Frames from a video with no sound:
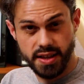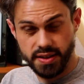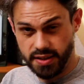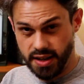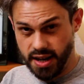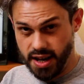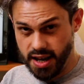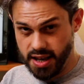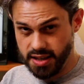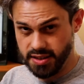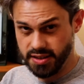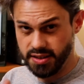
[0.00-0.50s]

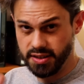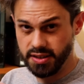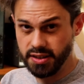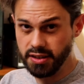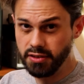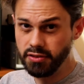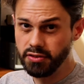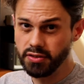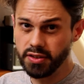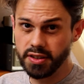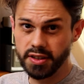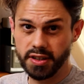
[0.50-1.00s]
has a
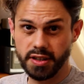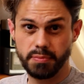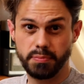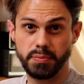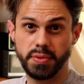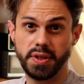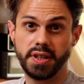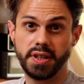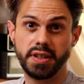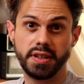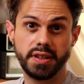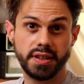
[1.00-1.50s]
different
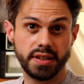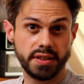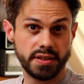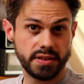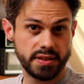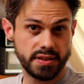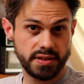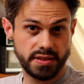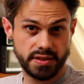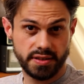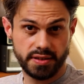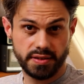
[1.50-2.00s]

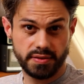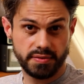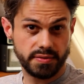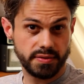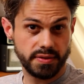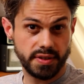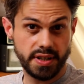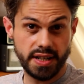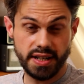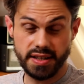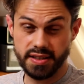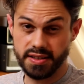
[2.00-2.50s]
impedance,
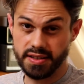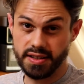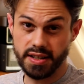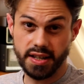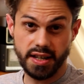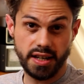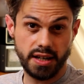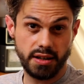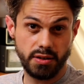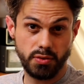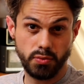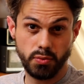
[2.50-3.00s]
let's
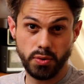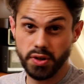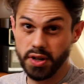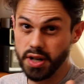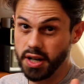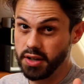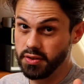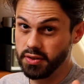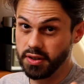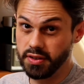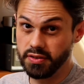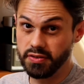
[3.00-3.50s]
say
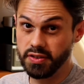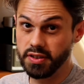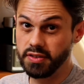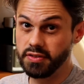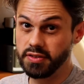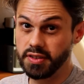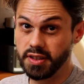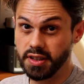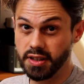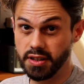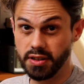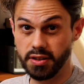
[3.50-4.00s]

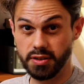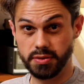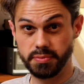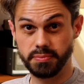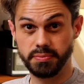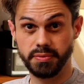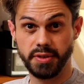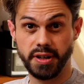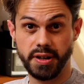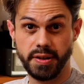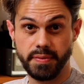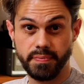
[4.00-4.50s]
150
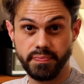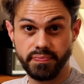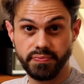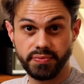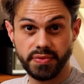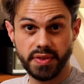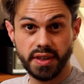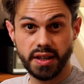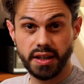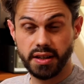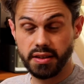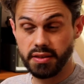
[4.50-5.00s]
ohm,
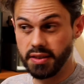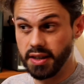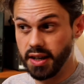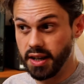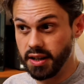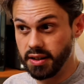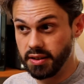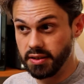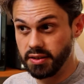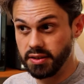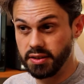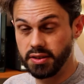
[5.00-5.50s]

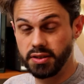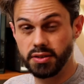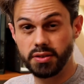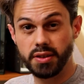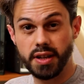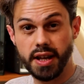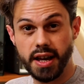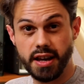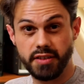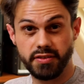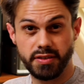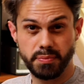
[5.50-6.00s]
then you'll
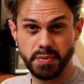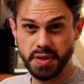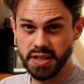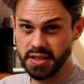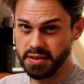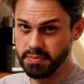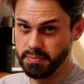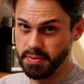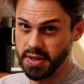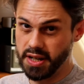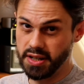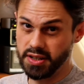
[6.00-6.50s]
have a
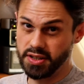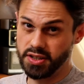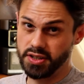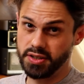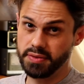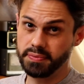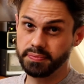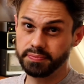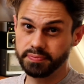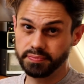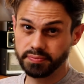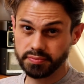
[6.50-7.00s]
mismatch.
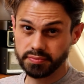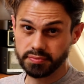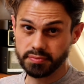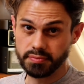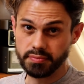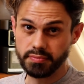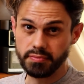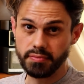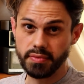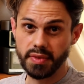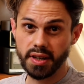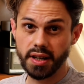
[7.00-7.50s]

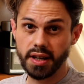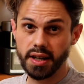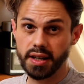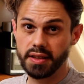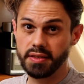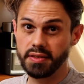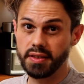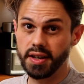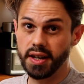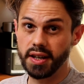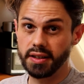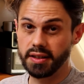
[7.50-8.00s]

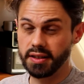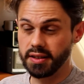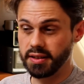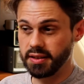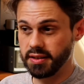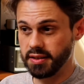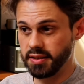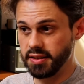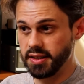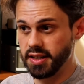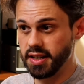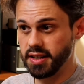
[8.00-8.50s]
And then
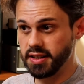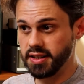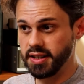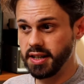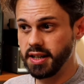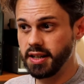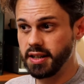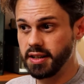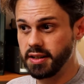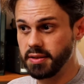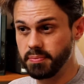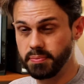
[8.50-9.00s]
the
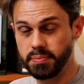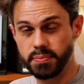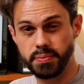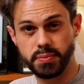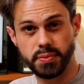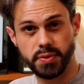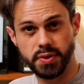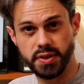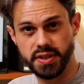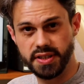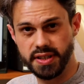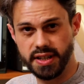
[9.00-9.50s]
antenna
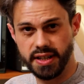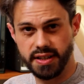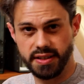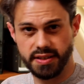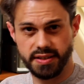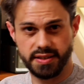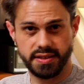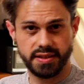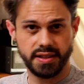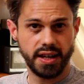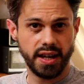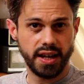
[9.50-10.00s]

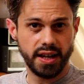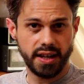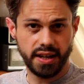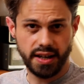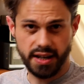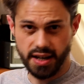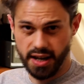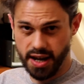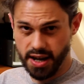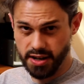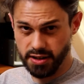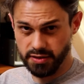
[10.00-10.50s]
presents
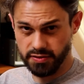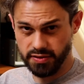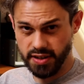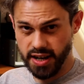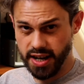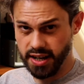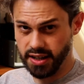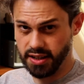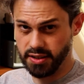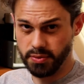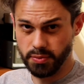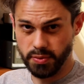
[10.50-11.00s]
kind of
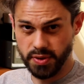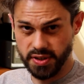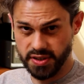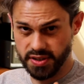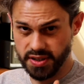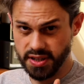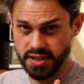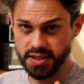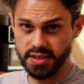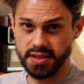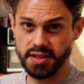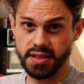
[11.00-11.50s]
like a
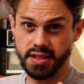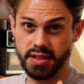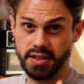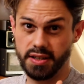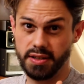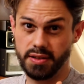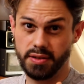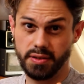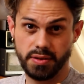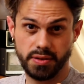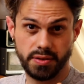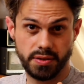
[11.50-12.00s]

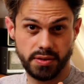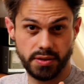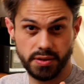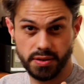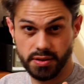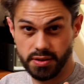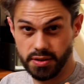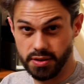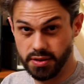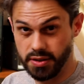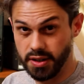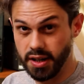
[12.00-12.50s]
resistor
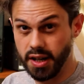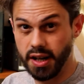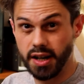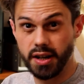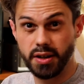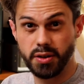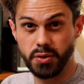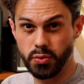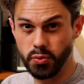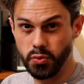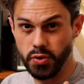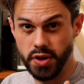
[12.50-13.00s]
or
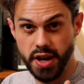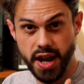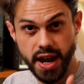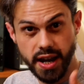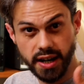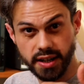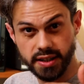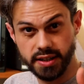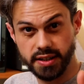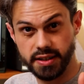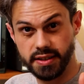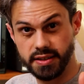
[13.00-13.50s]

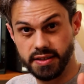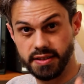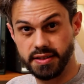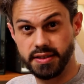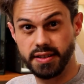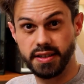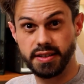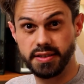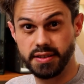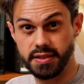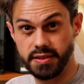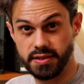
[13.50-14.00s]
reactance,
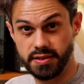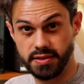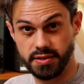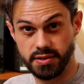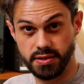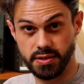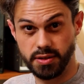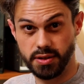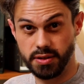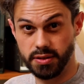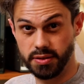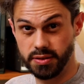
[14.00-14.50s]
as it's
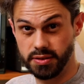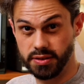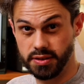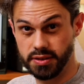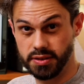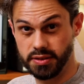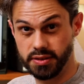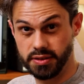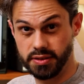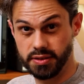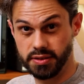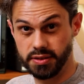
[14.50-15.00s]
called
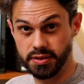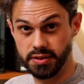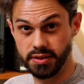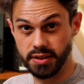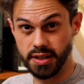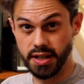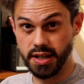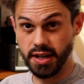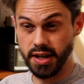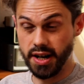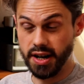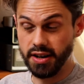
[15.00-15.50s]
on
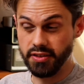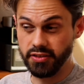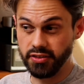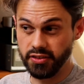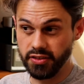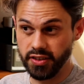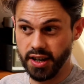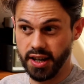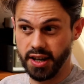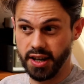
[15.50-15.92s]
RF,